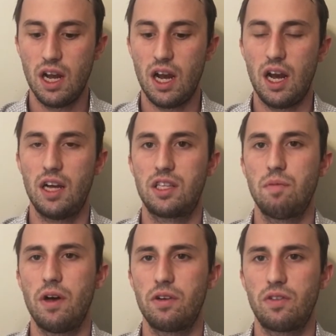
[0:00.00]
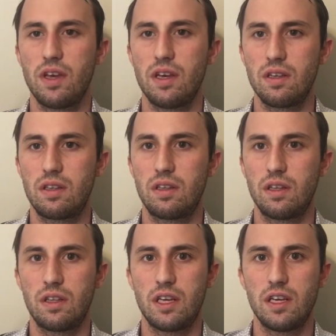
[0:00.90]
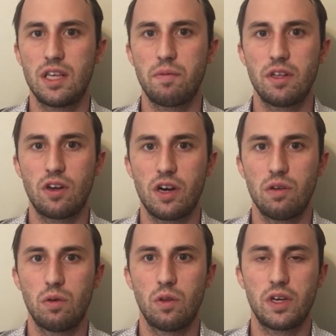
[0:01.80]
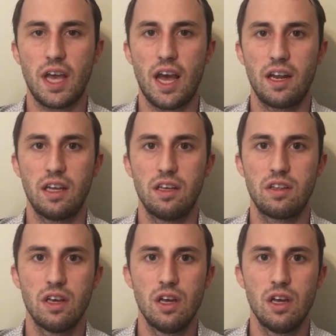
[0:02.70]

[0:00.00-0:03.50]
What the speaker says: some other things the examining attorney will look at is